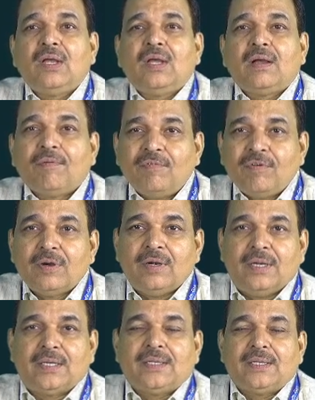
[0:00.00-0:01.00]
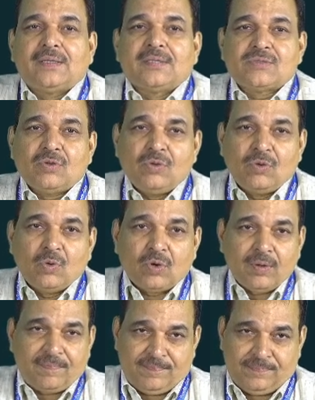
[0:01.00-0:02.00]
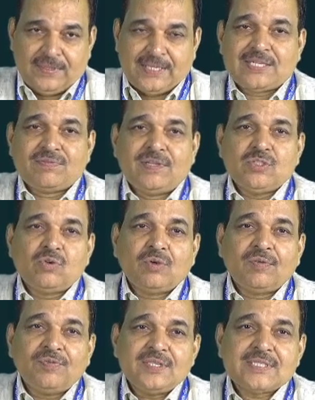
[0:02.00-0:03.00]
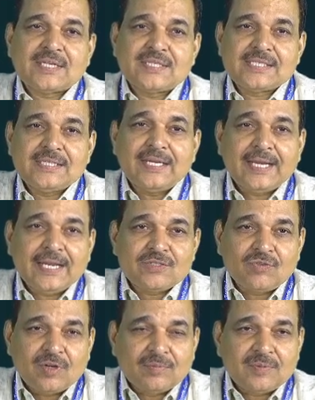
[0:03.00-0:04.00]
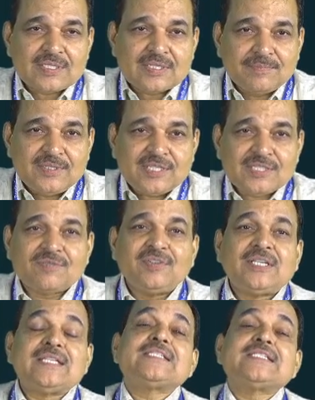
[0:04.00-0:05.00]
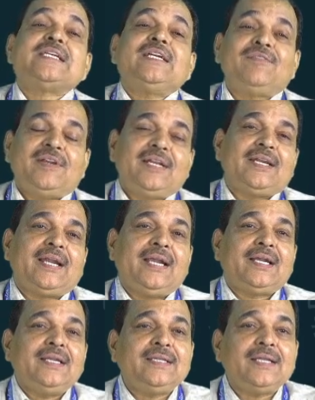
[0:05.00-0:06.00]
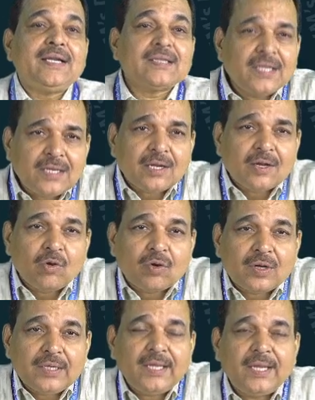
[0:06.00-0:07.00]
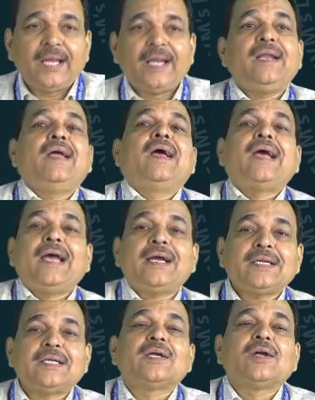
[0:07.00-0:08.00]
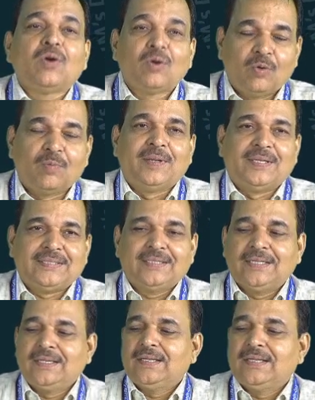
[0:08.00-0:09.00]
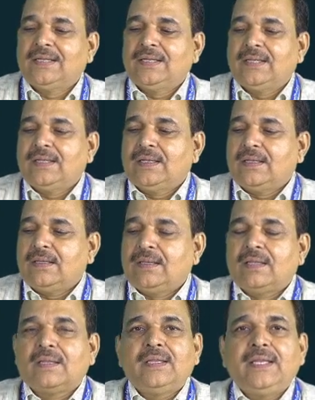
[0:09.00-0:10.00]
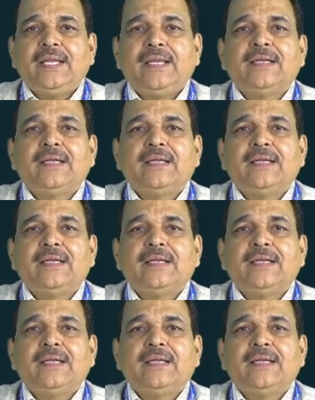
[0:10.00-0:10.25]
world. So local, that's why geography is considered as one of the subjects which is said very rightly that think locally and act globally. Then